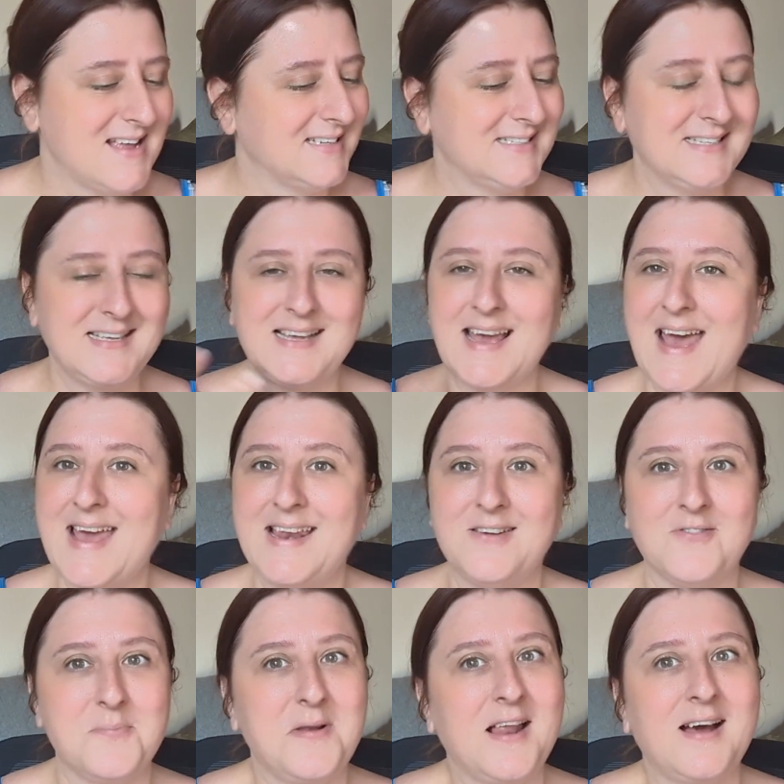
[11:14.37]
didn't get any
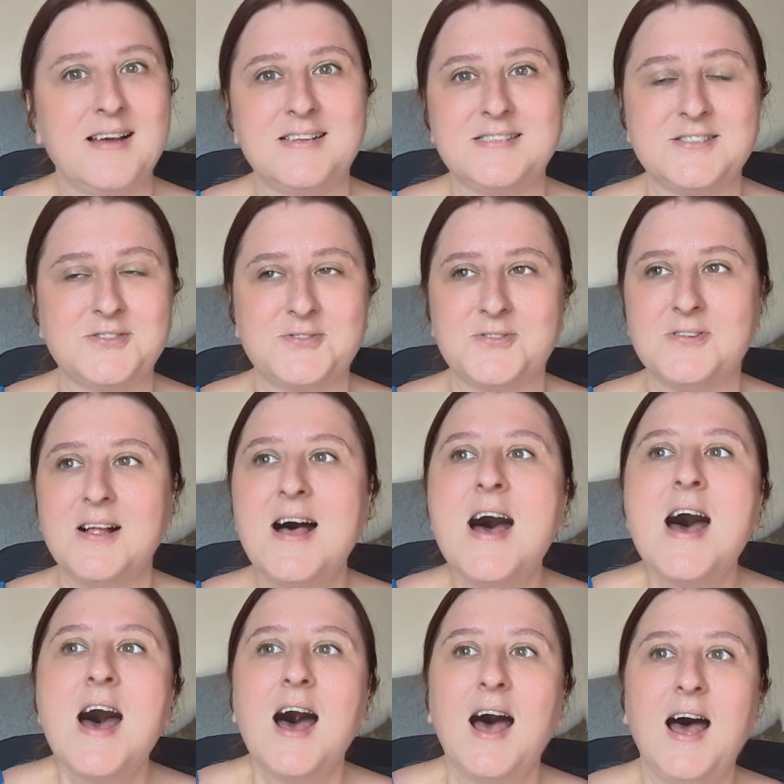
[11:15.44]
reply at all.
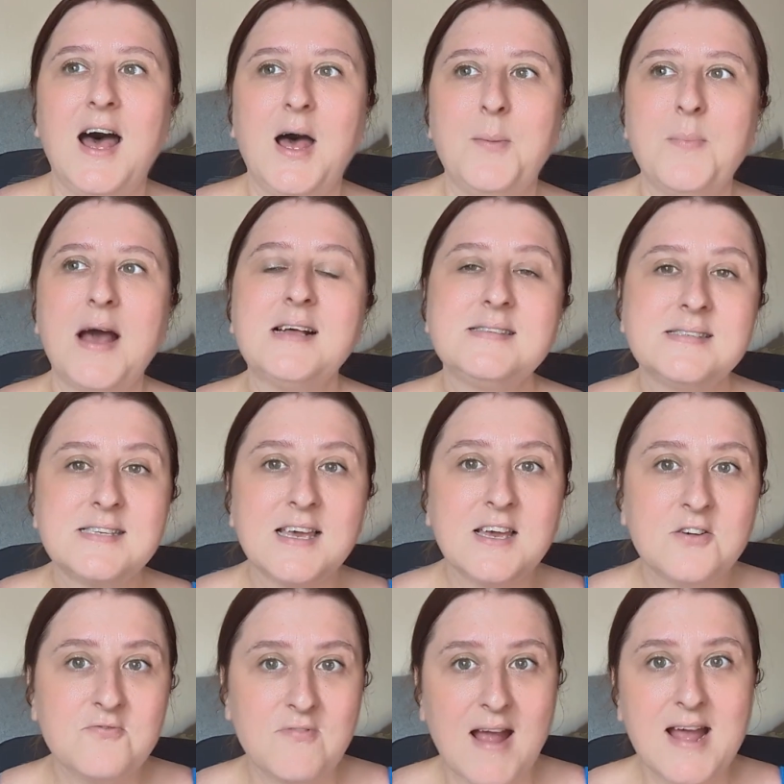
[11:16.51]
Asking
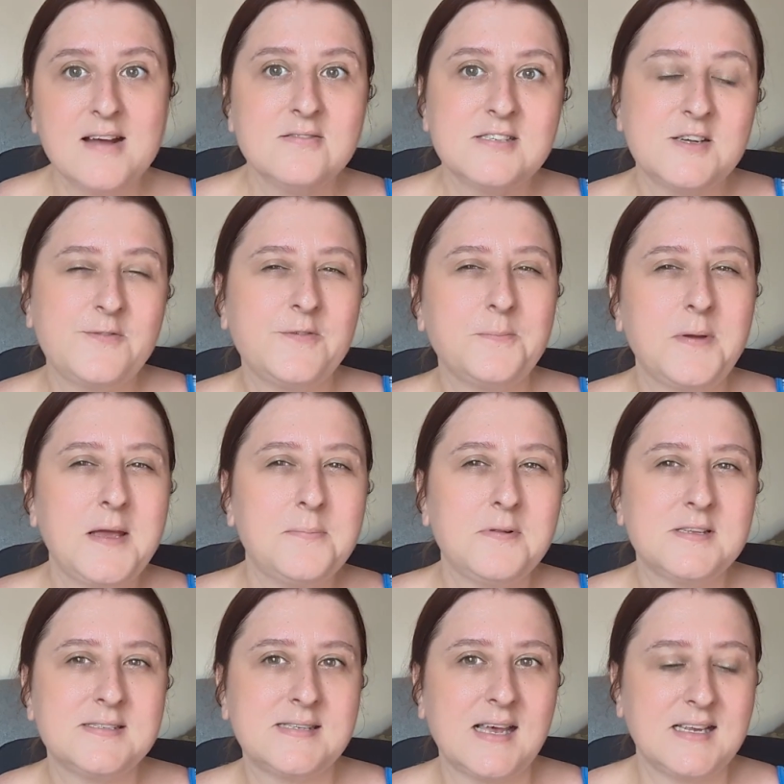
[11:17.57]
around, different people
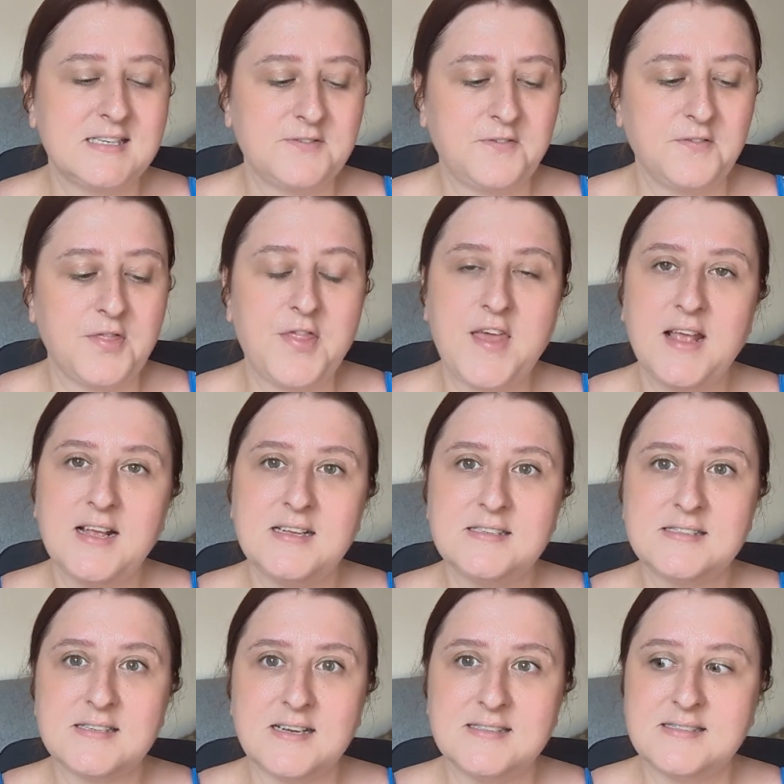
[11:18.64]
are saying different
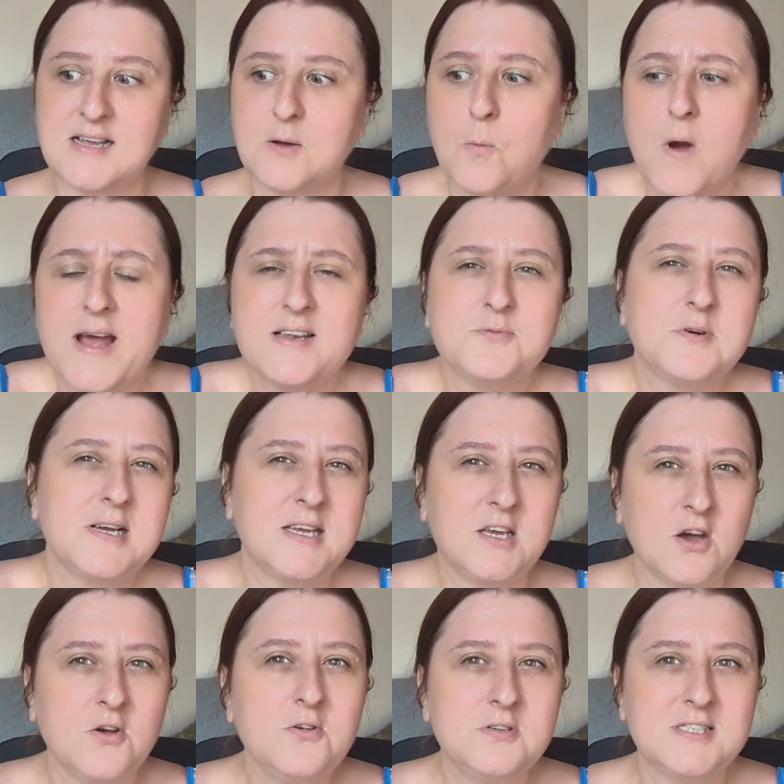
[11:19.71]
things. I said, where do I
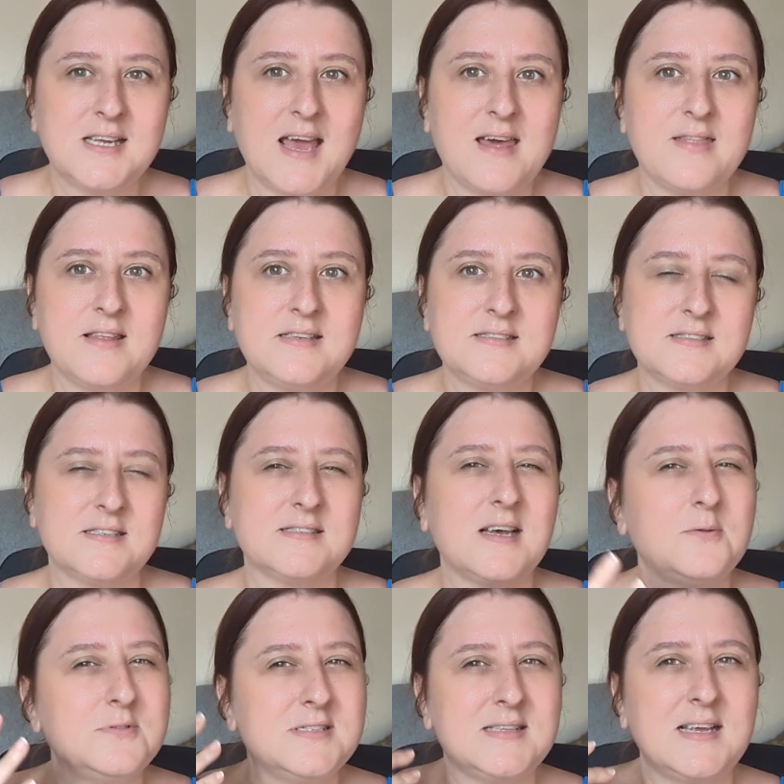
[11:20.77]
go to get this? Because
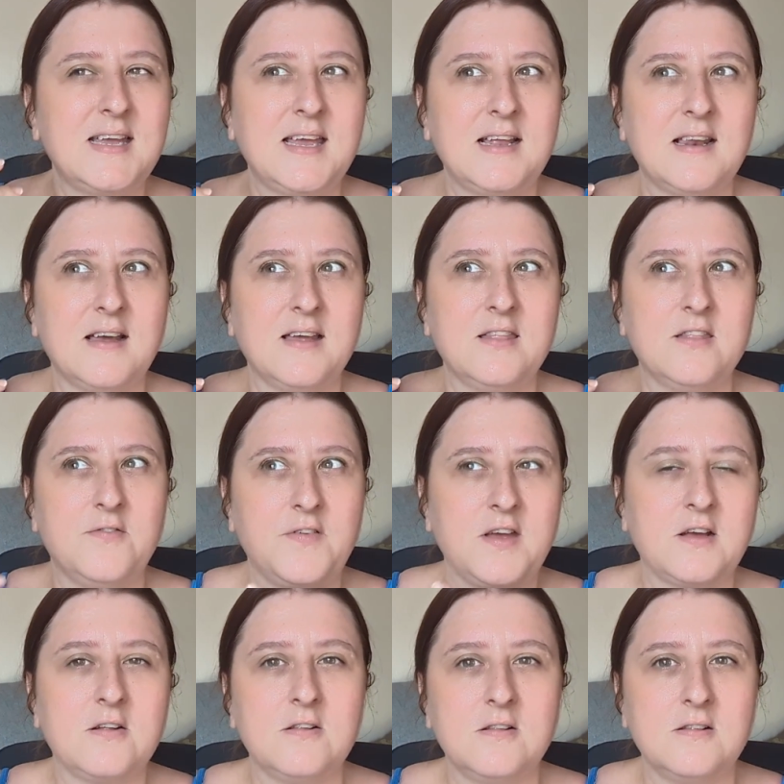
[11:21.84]
I was thinking like the
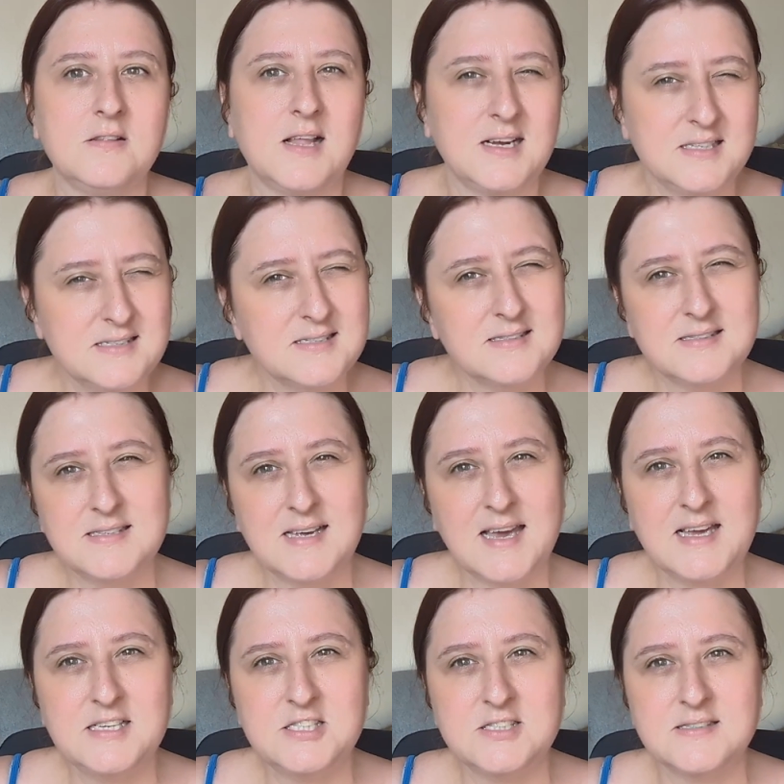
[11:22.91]
vehicle licensing
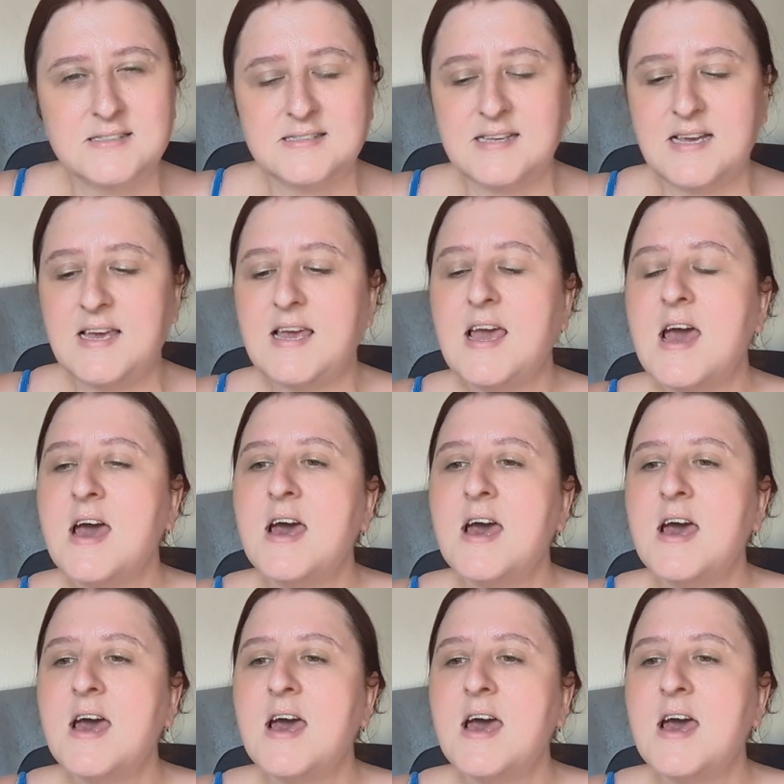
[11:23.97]
agency.